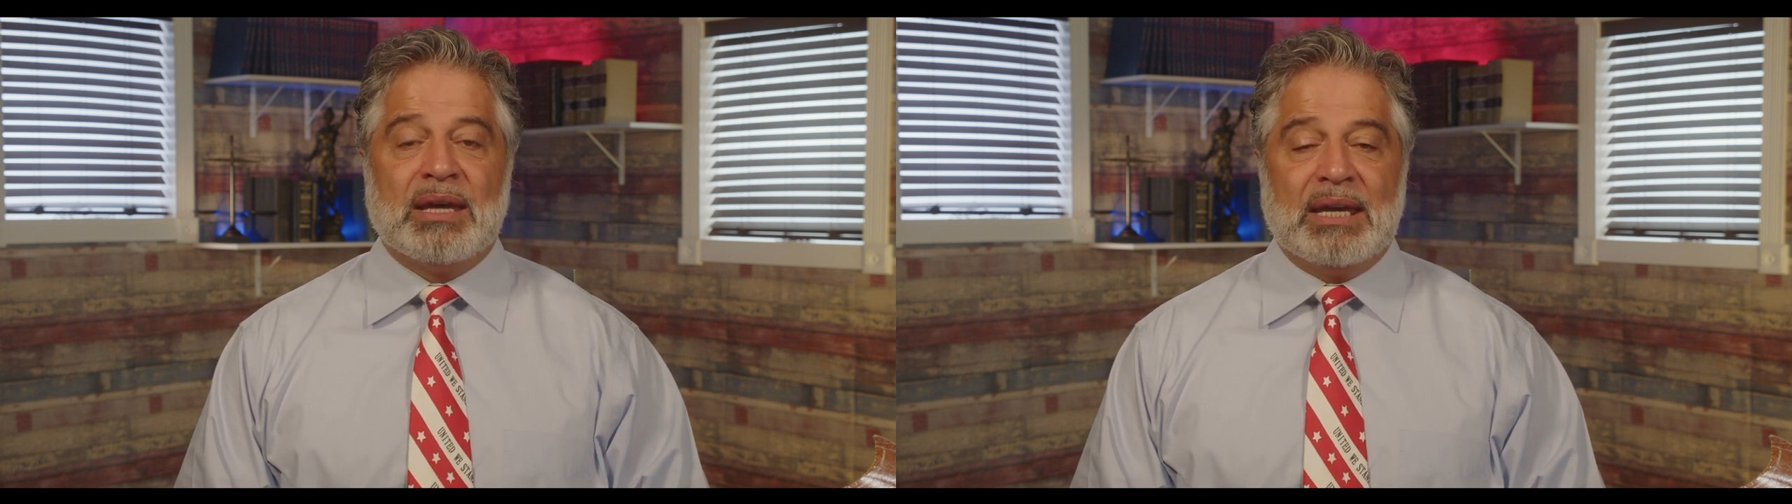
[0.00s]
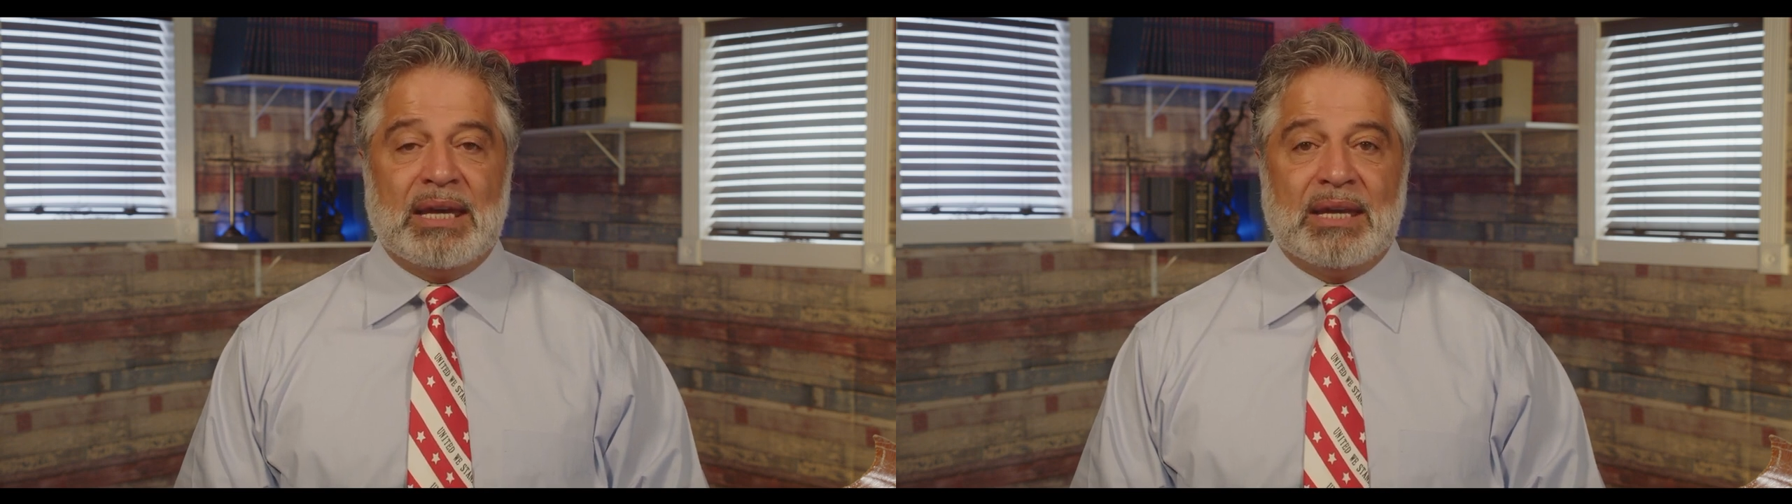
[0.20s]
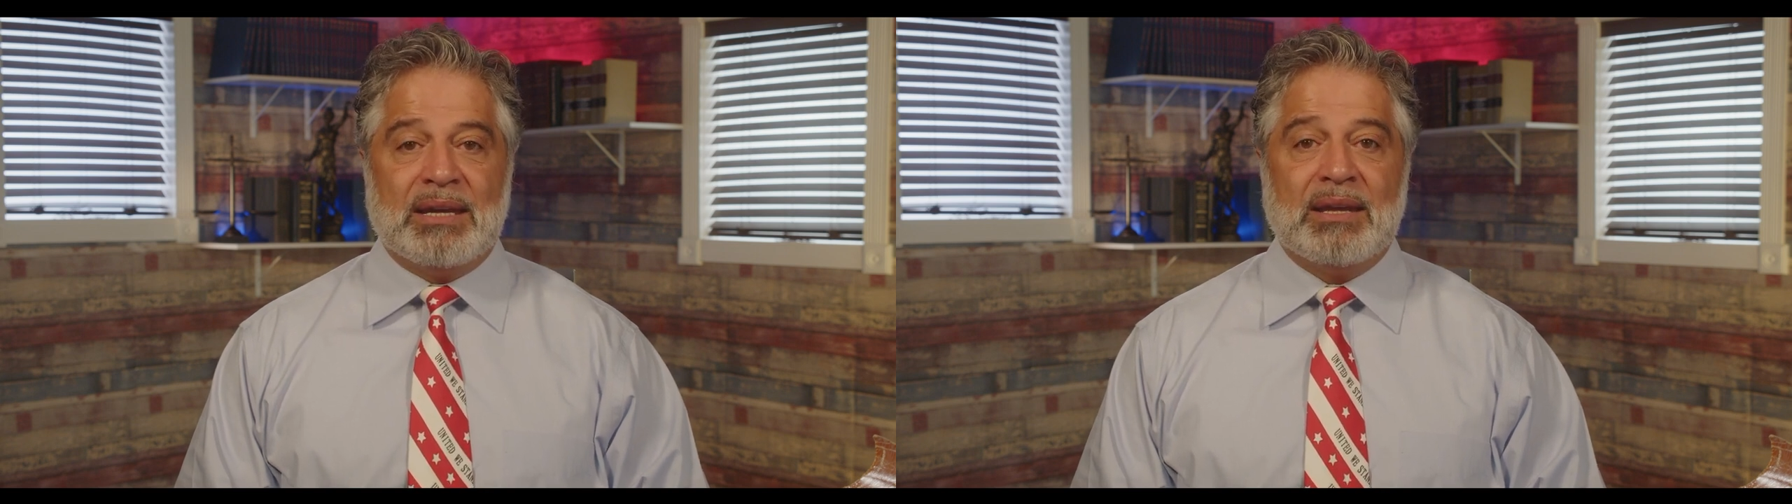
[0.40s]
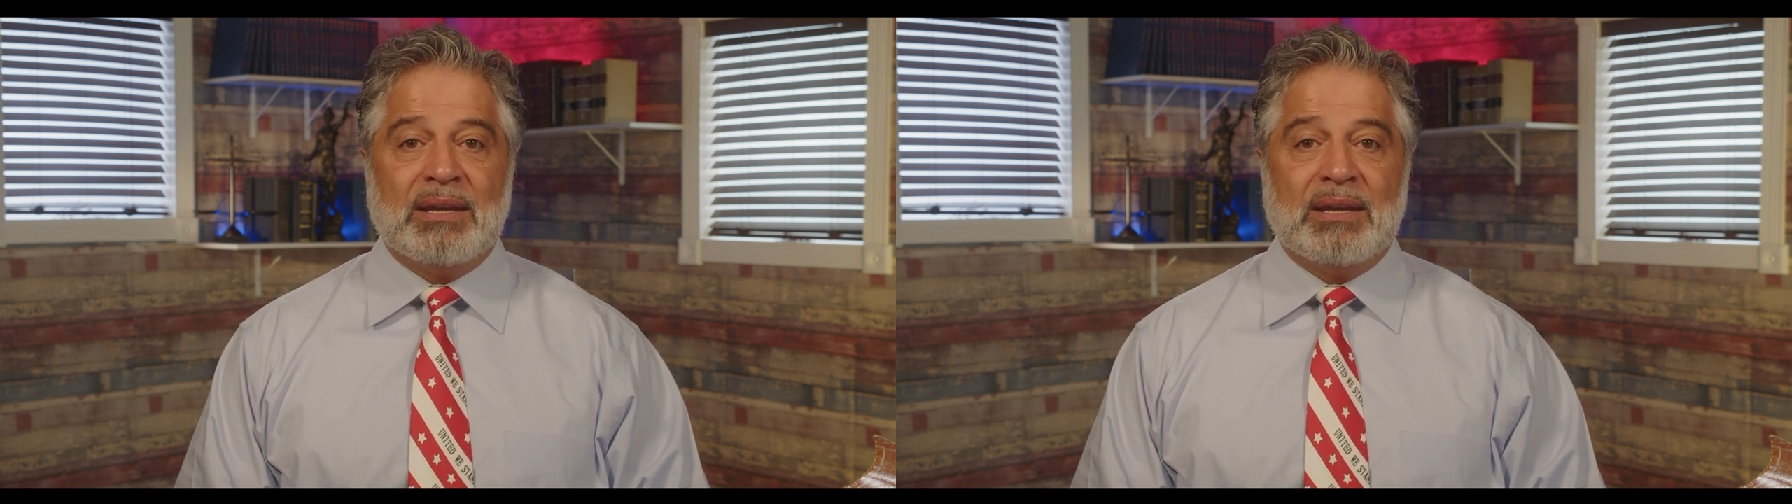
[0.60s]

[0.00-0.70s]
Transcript: in